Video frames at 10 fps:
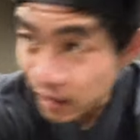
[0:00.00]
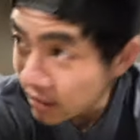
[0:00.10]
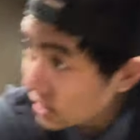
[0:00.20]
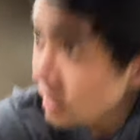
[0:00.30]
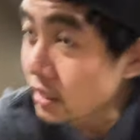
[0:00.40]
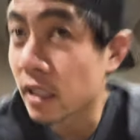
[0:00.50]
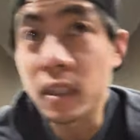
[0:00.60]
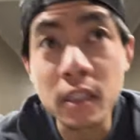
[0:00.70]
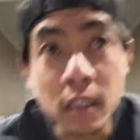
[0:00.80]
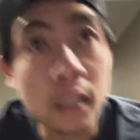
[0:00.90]
I think I
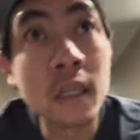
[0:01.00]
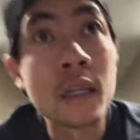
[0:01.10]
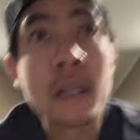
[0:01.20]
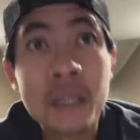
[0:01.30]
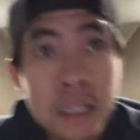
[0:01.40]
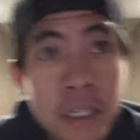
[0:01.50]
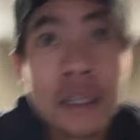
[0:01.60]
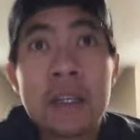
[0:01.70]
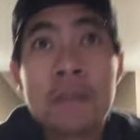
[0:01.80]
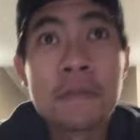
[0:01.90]
got the
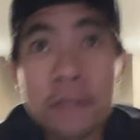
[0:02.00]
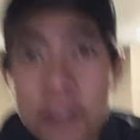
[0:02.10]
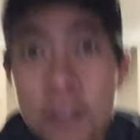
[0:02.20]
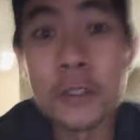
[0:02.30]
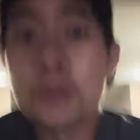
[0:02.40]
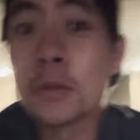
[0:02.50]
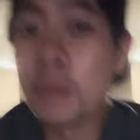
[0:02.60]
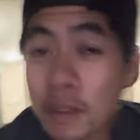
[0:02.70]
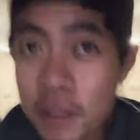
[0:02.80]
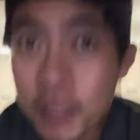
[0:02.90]
furthest room
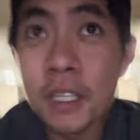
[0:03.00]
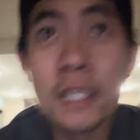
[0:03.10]
ever.